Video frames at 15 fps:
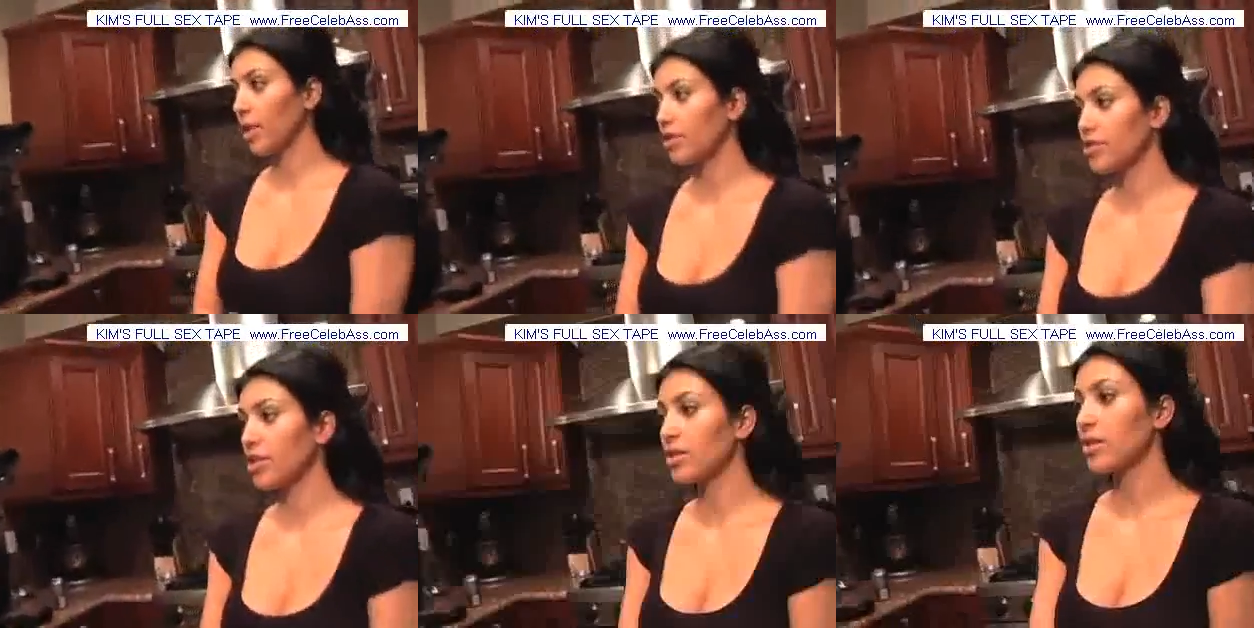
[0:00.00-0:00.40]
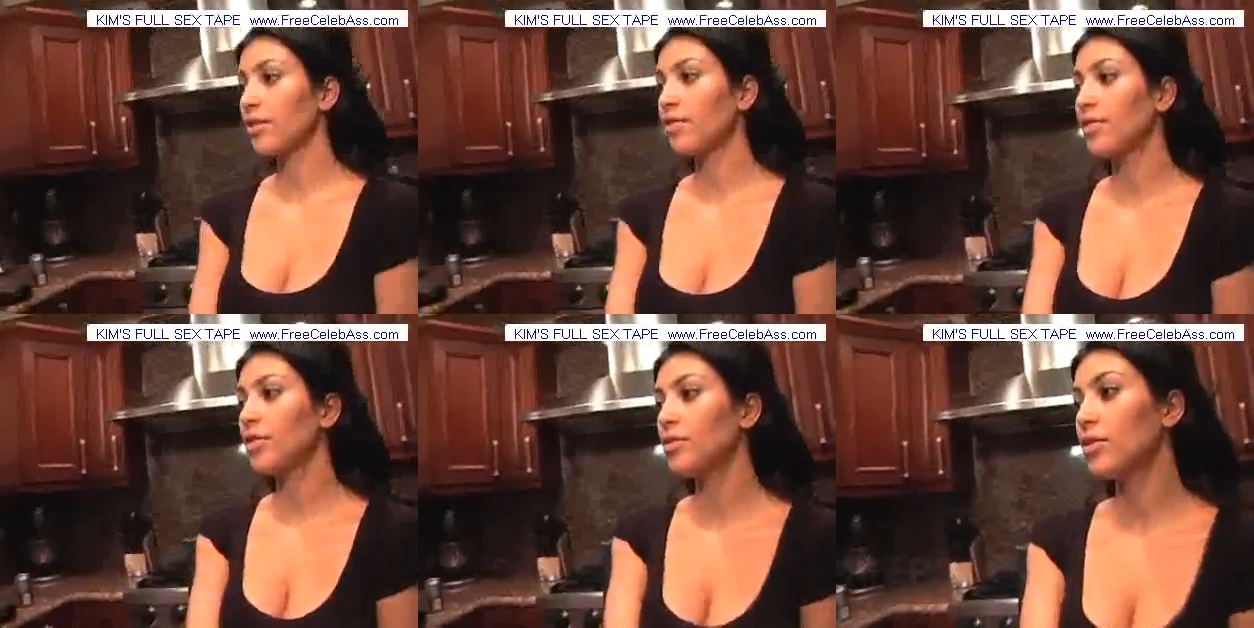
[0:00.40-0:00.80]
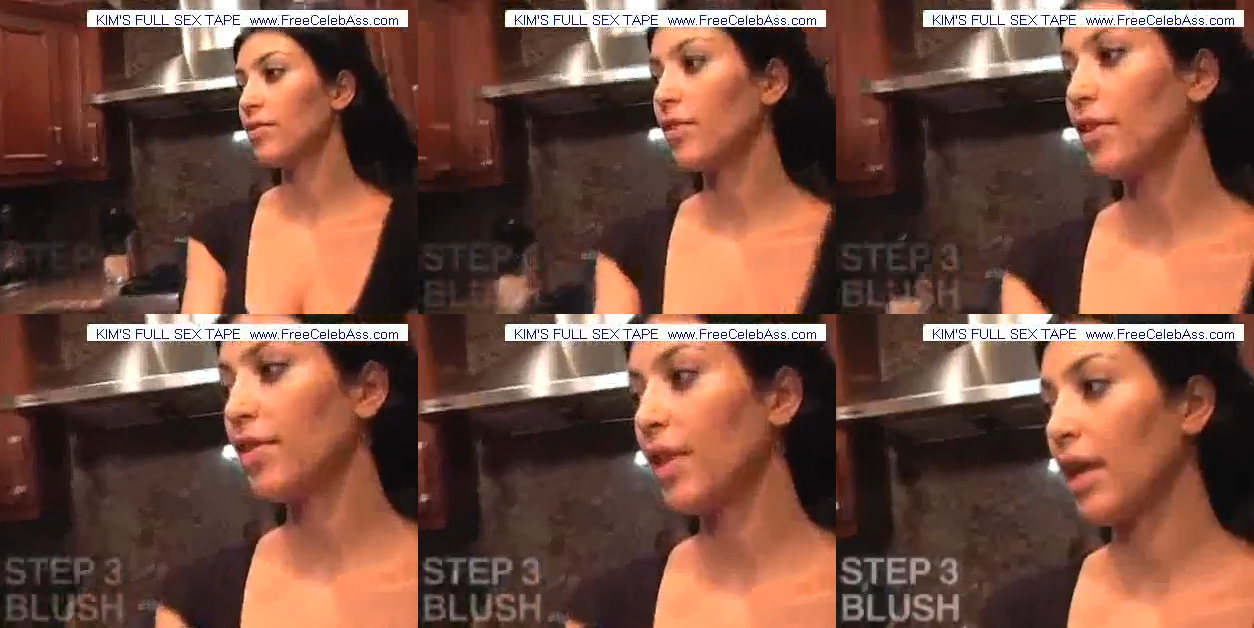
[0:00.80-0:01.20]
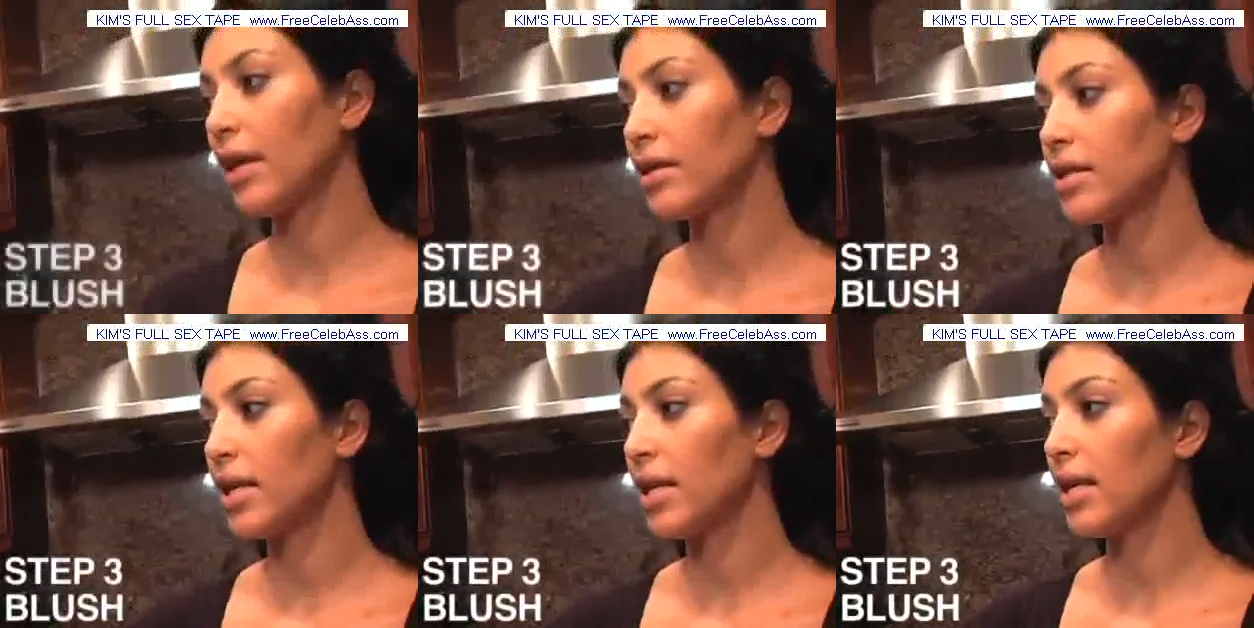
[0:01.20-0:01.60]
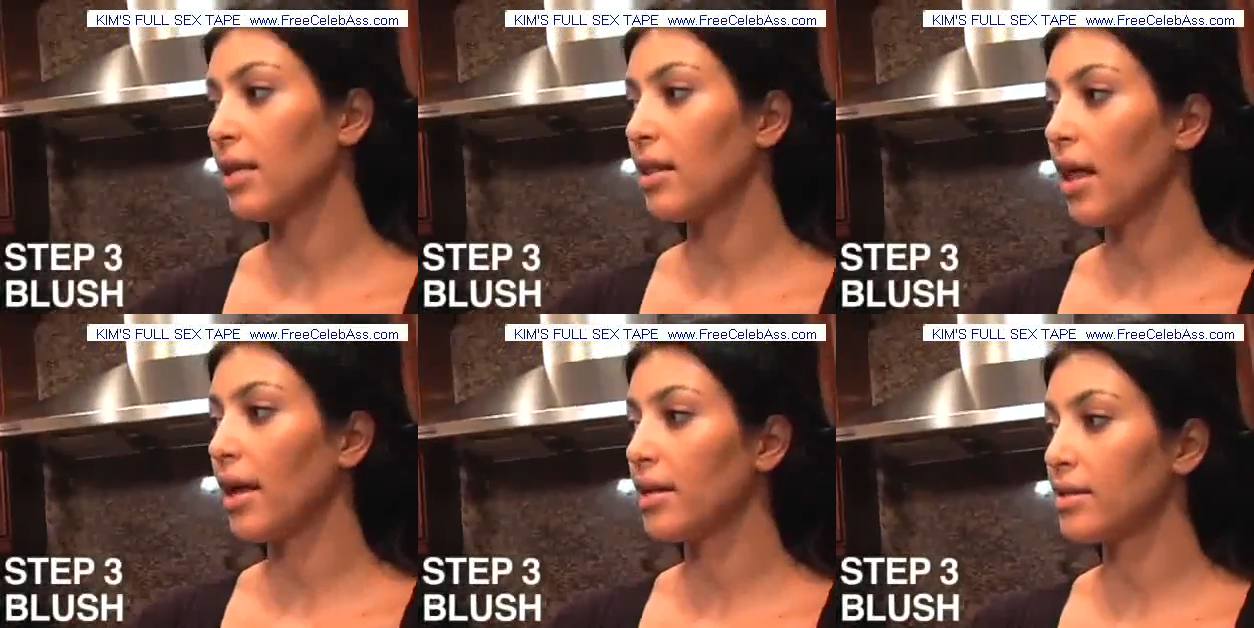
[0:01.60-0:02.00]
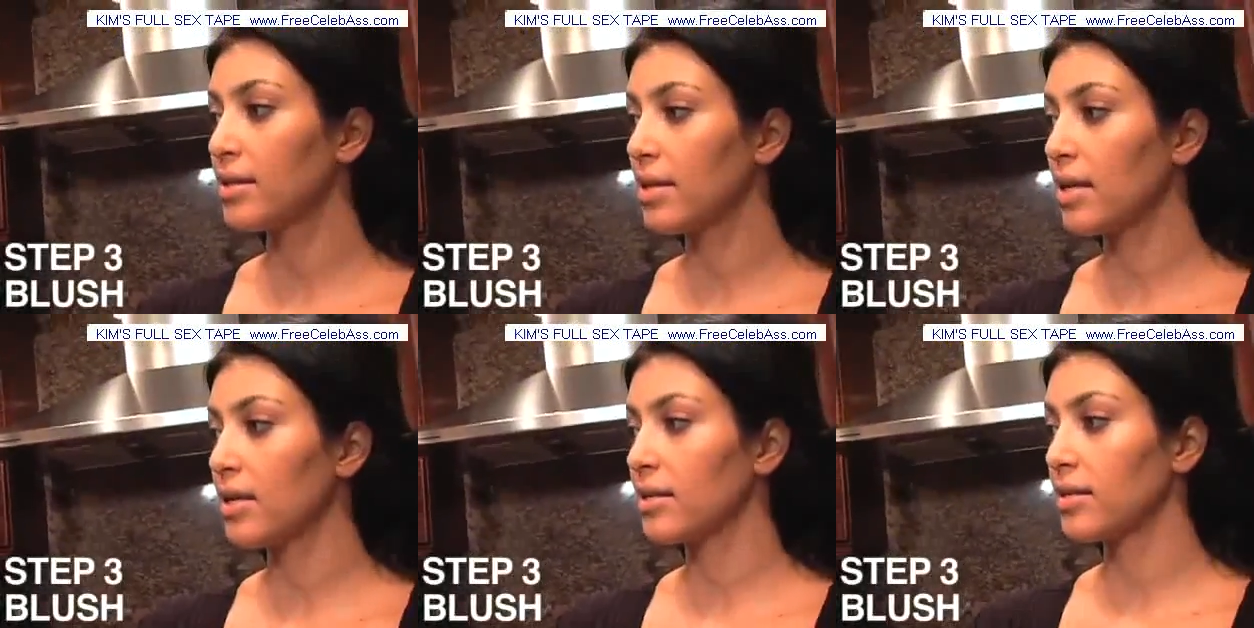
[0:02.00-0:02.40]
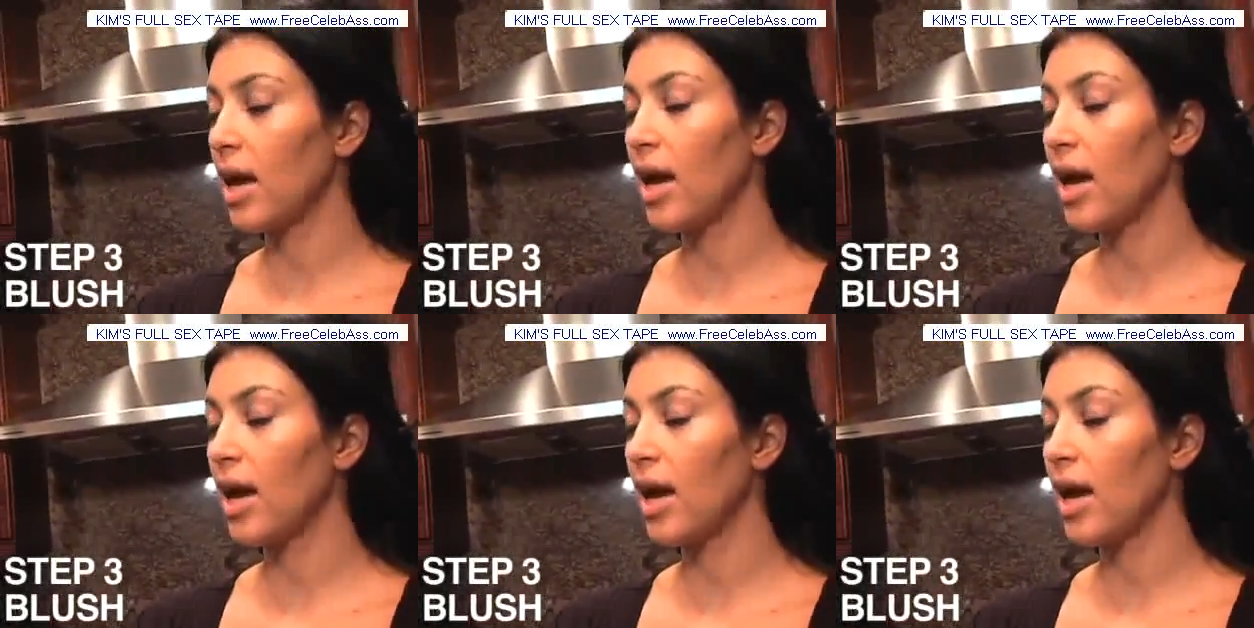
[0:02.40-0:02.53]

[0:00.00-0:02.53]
blushes and a few different things. He likes this.